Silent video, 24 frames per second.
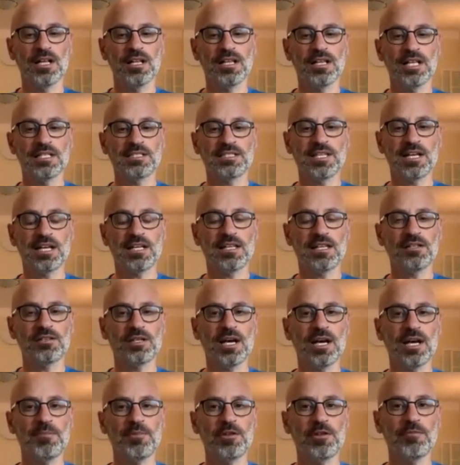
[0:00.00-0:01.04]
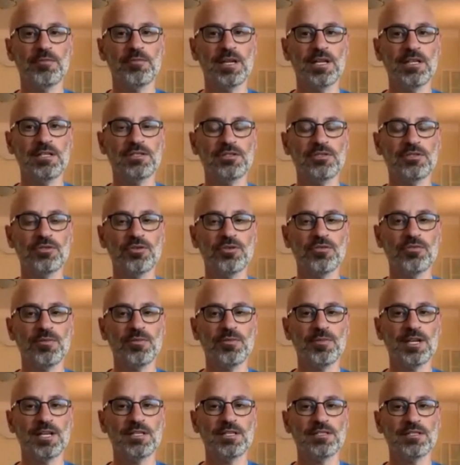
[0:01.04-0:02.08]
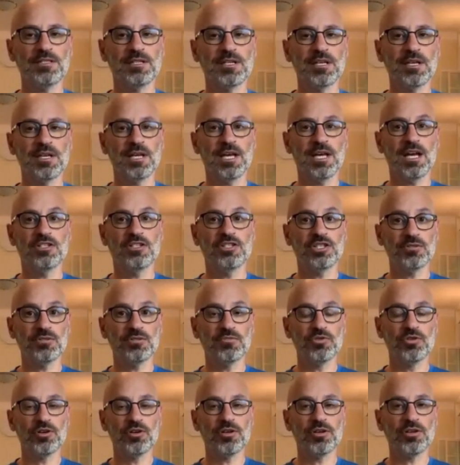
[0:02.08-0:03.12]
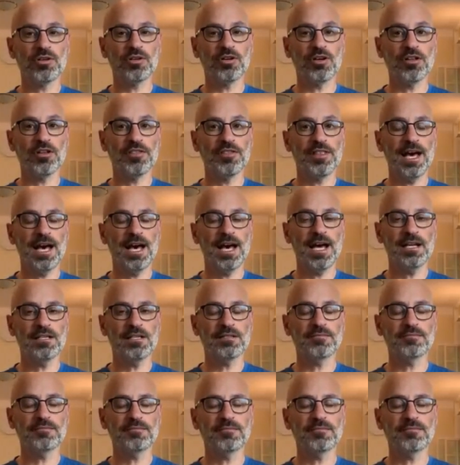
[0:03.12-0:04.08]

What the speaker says: Let's take another couple of minutes, 2 or 3 minutes, and just work on that